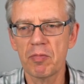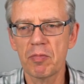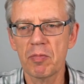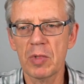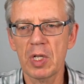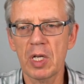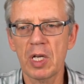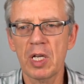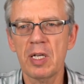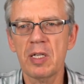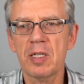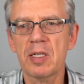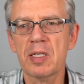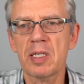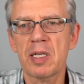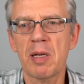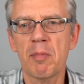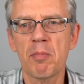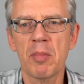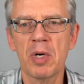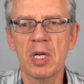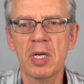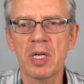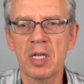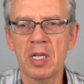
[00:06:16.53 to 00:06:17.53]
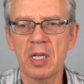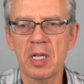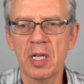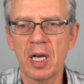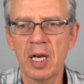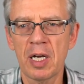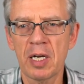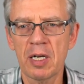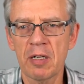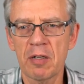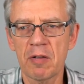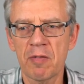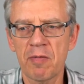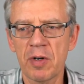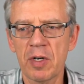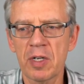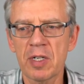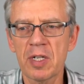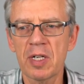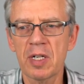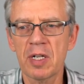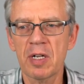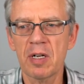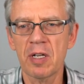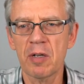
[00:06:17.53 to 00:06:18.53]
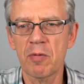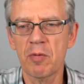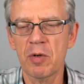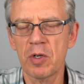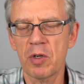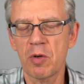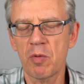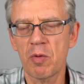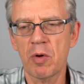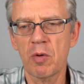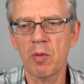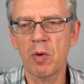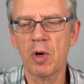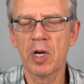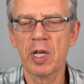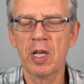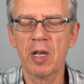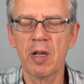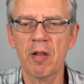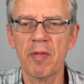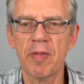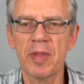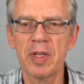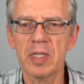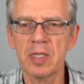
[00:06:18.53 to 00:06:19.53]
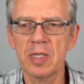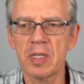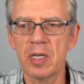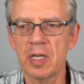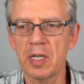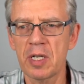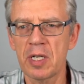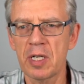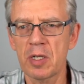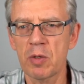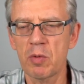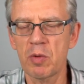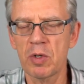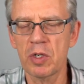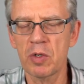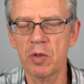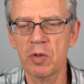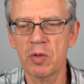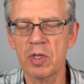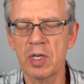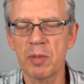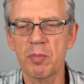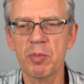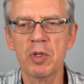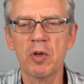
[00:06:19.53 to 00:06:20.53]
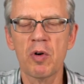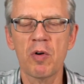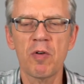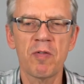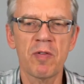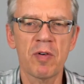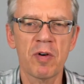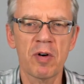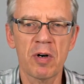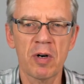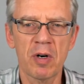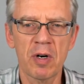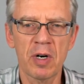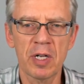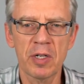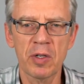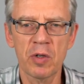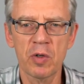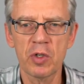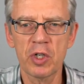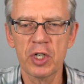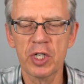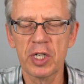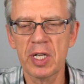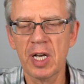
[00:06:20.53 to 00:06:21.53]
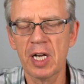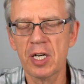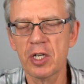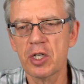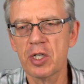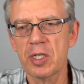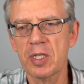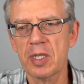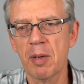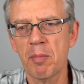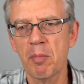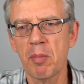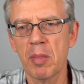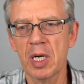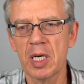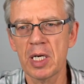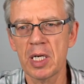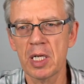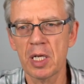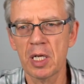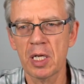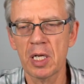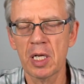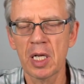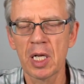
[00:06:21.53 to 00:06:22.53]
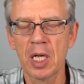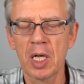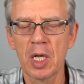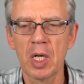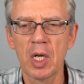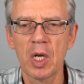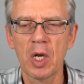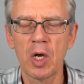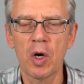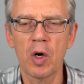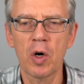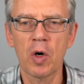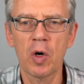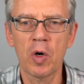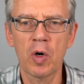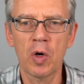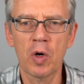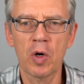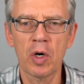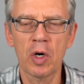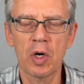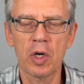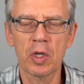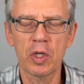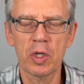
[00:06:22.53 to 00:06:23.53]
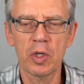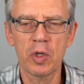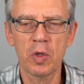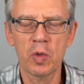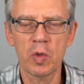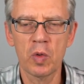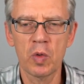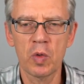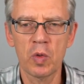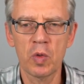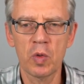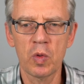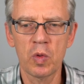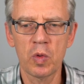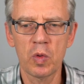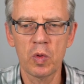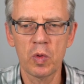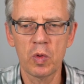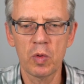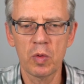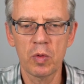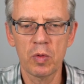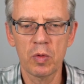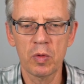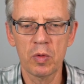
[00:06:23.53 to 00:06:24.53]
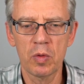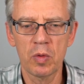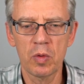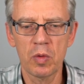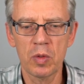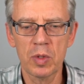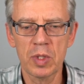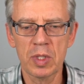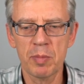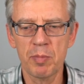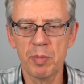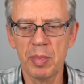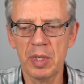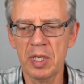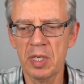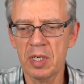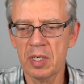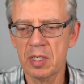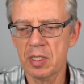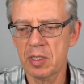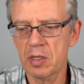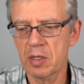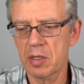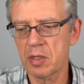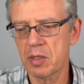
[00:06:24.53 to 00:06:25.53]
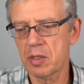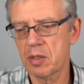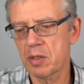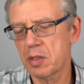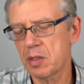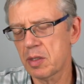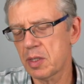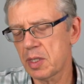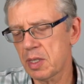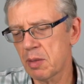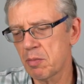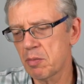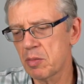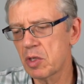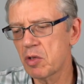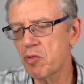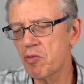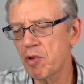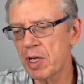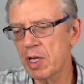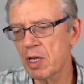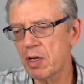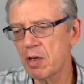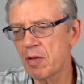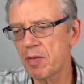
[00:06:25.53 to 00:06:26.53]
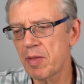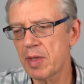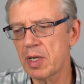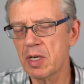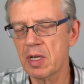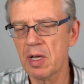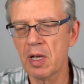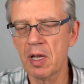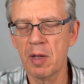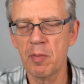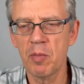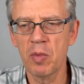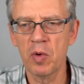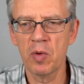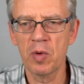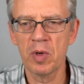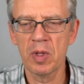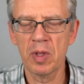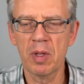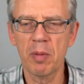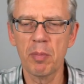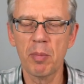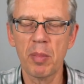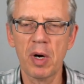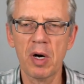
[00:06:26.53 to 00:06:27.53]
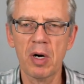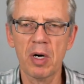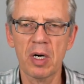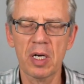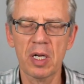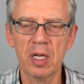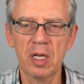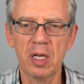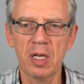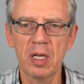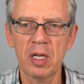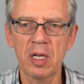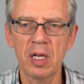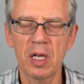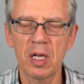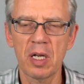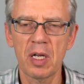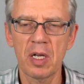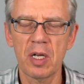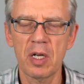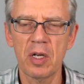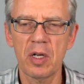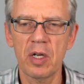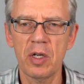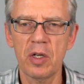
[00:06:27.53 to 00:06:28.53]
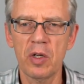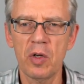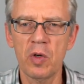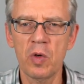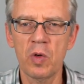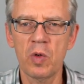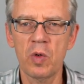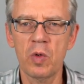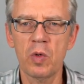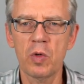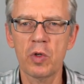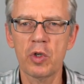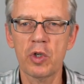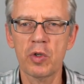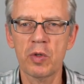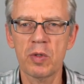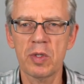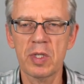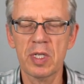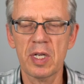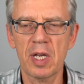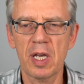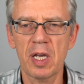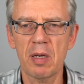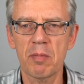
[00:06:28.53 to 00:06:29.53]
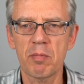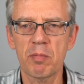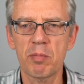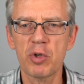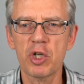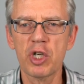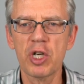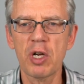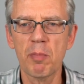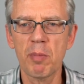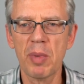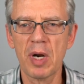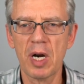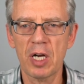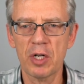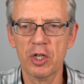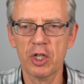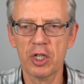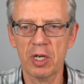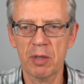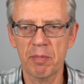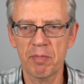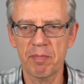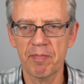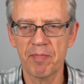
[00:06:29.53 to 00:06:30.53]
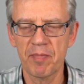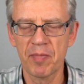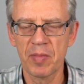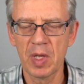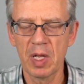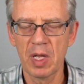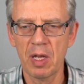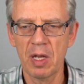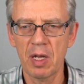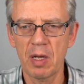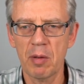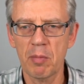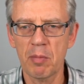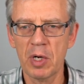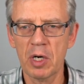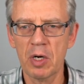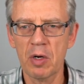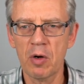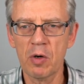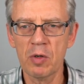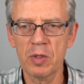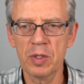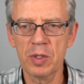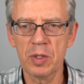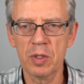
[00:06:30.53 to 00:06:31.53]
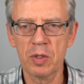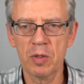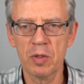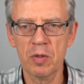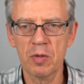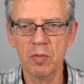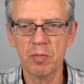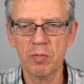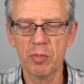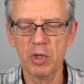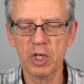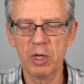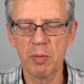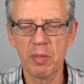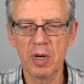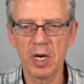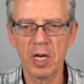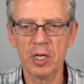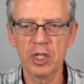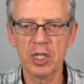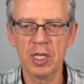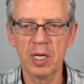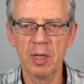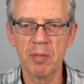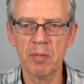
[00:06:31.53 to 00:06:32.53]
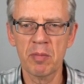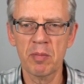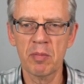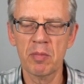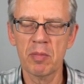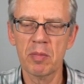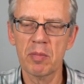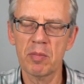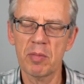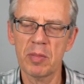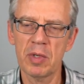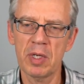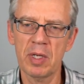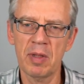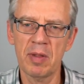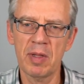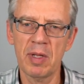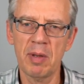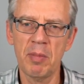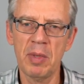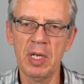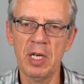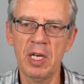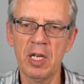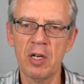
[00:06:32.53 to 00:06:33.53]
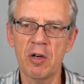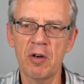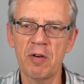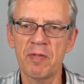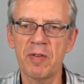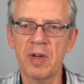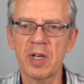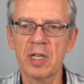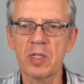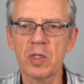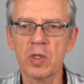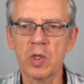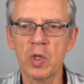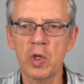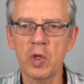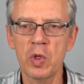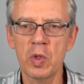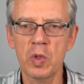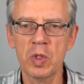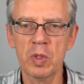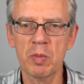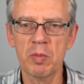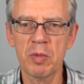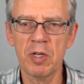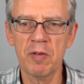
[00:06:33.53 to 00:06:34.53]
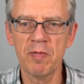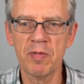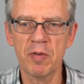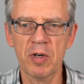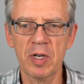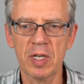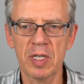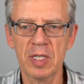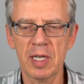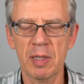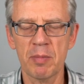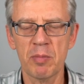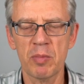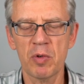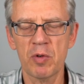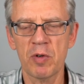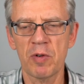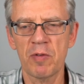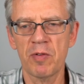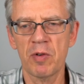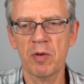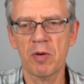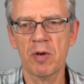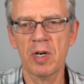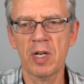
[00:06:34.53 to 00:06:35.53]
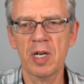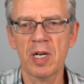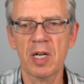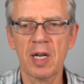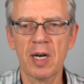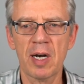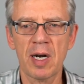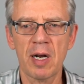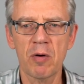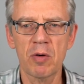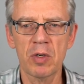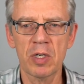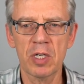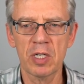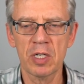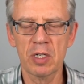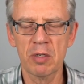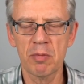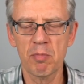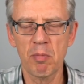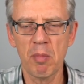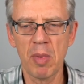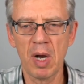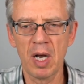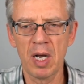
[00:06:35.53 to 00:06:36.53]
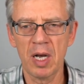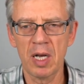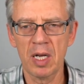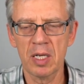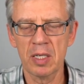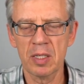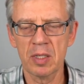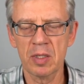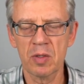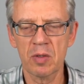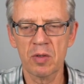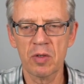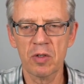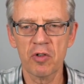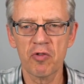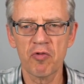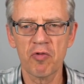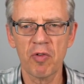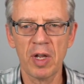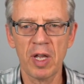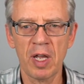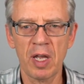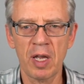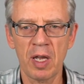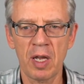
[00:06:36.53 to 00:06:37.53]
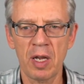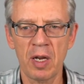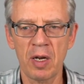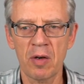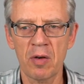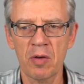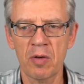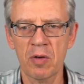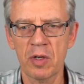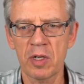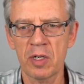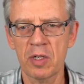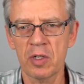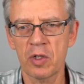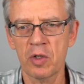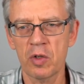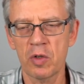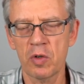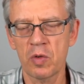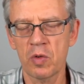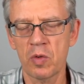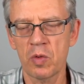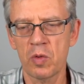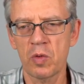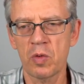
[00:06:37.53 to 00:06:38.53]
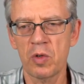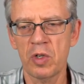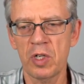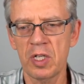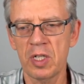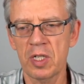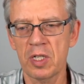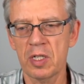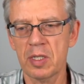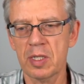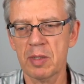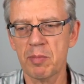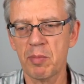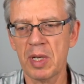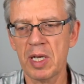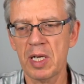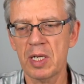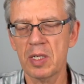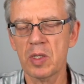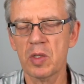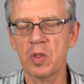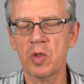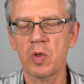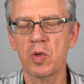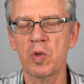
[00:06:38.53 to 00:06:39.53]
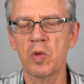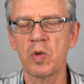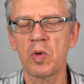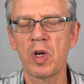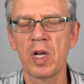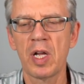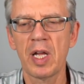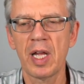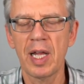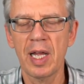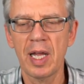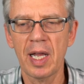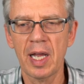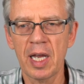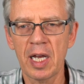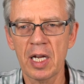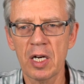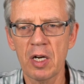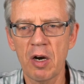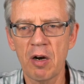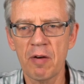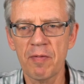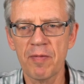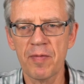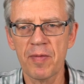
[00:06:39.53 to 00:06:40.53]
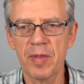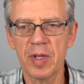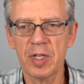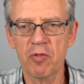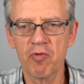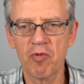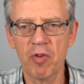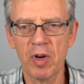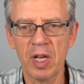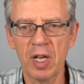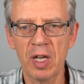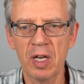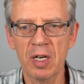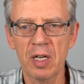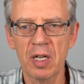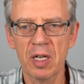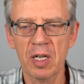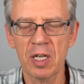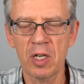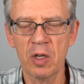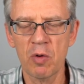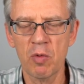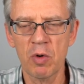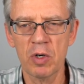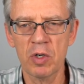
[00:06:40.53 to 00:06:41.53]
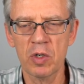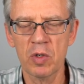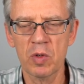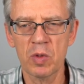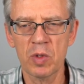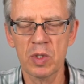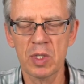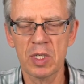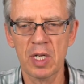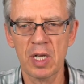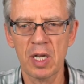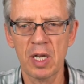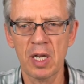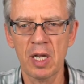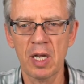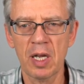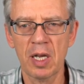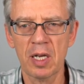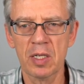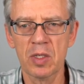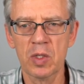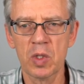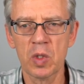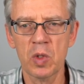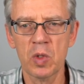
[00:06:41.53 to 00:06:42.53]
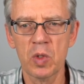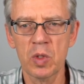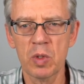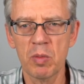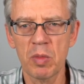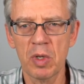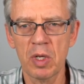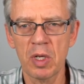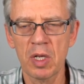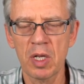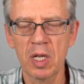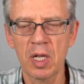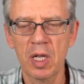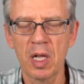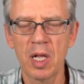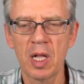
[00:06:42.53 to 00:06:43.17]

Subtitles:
hit somebody inadvertently when you were walking on the street, when you tripped over and you touched somebody, or you spilled some drink on the table at the party, you should say przepraszam. But also, przepraszam in the meaning of excuse me. For example, if you are in crowded bus or train and you need space to get off the train and you want to say excuse me,